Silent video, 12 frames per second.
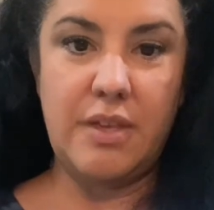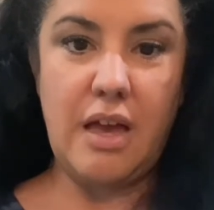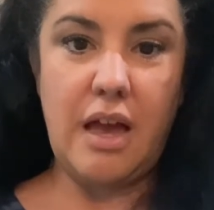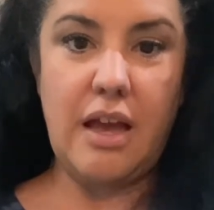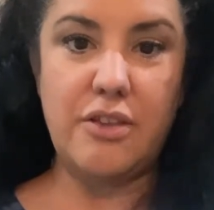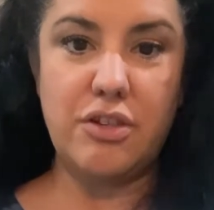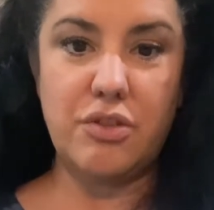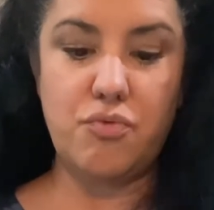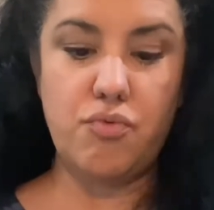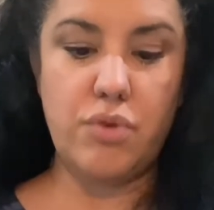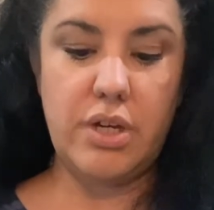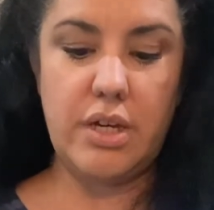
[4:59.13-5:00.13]
I just
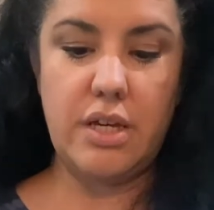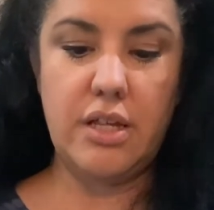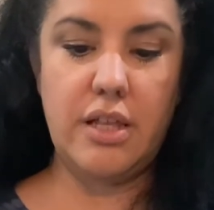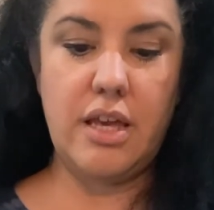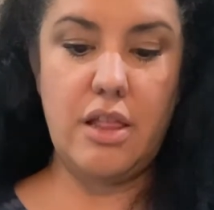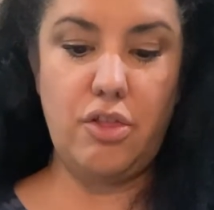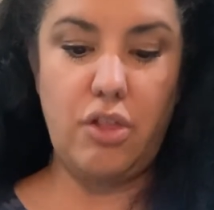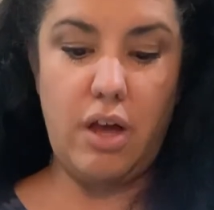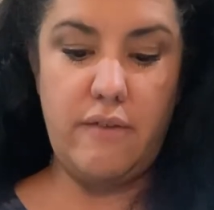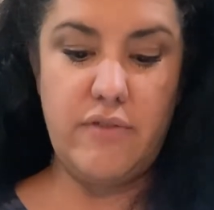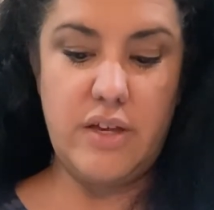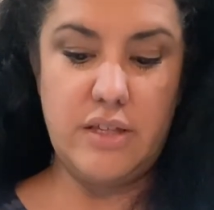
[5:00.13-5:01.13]
really
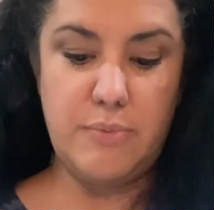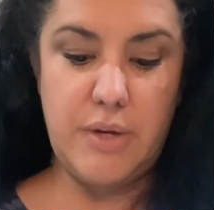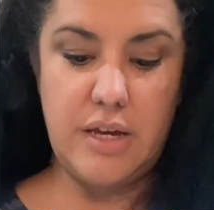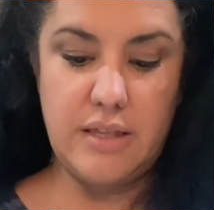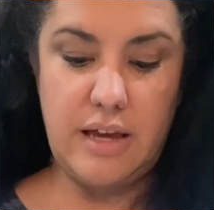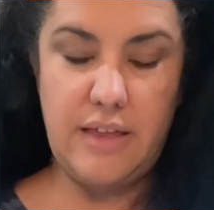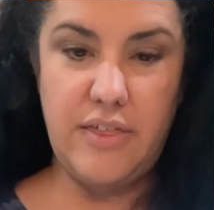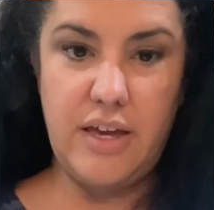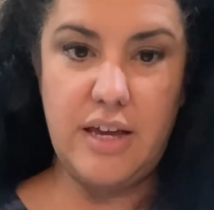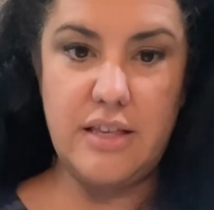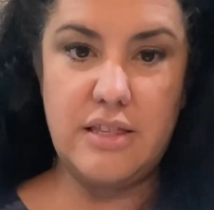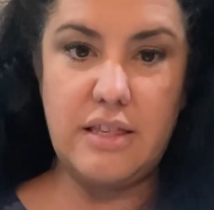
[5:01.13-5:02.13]
love this because I
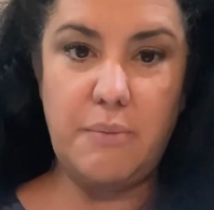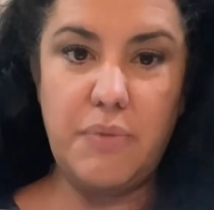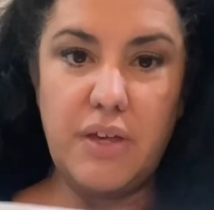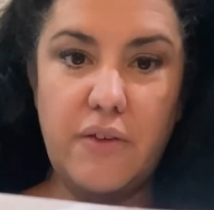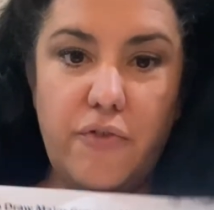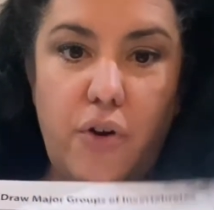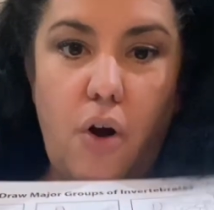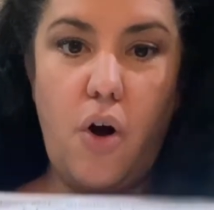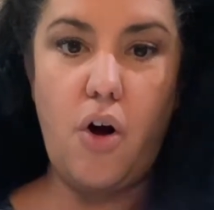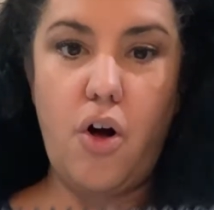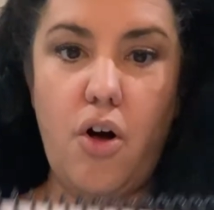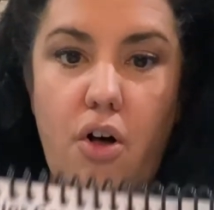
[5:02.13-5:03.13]
think it's something for
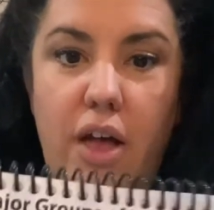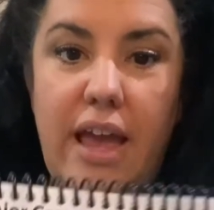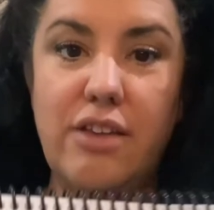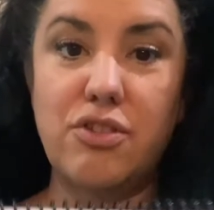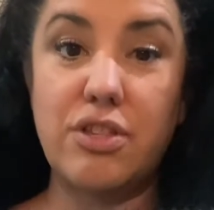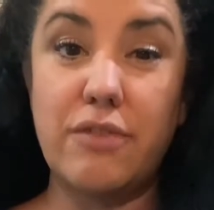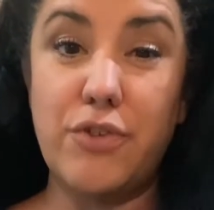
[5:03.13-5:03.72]
all ages of your